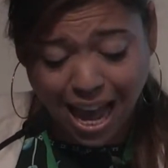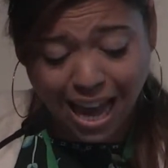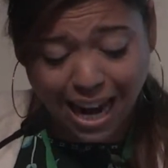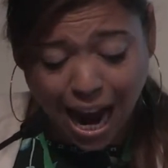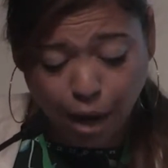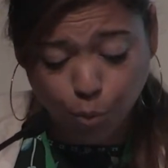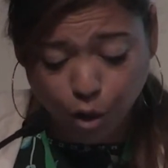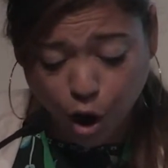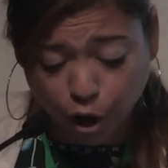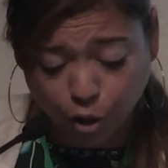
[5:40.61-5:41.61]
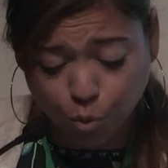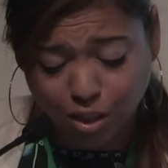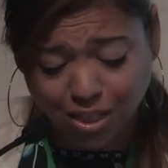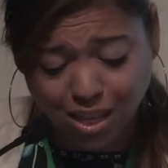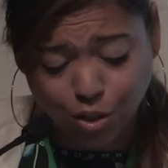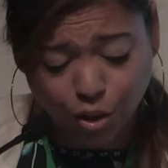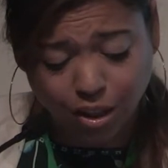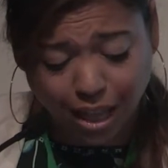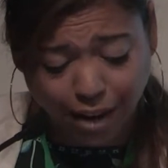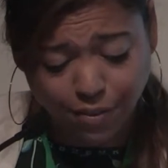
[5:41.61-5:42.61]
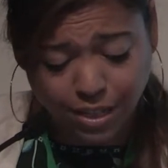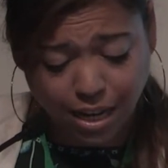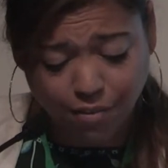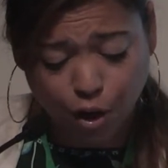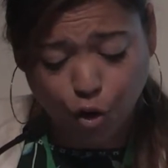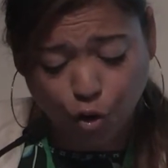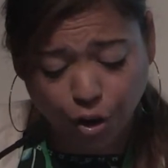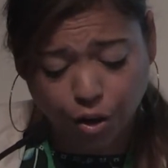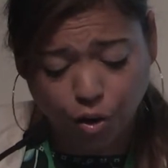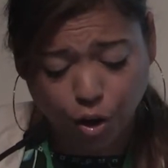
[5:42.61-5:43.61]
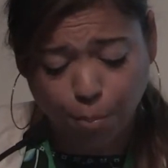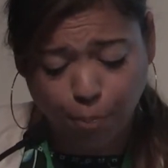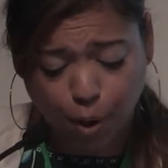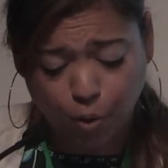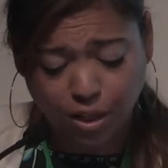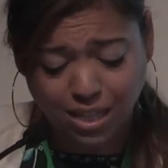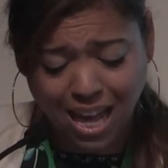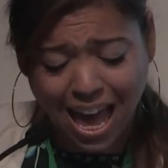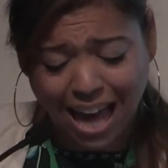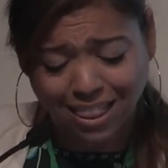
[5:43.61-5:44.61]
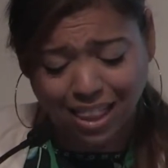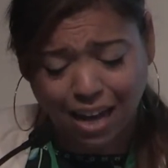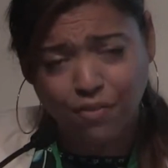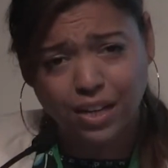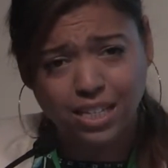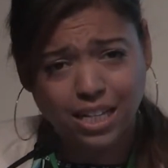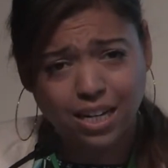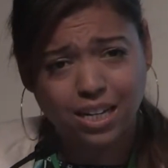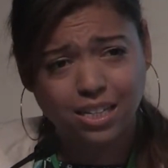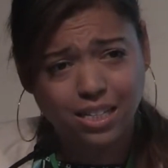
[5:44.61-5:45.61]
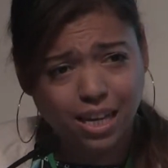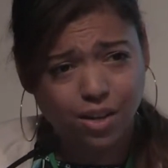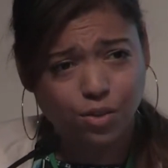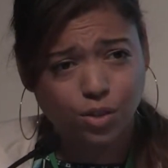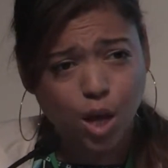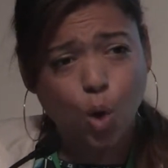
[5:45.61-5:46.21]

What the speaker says: And I would argue that these are life-saving, critical components and life-extending skills.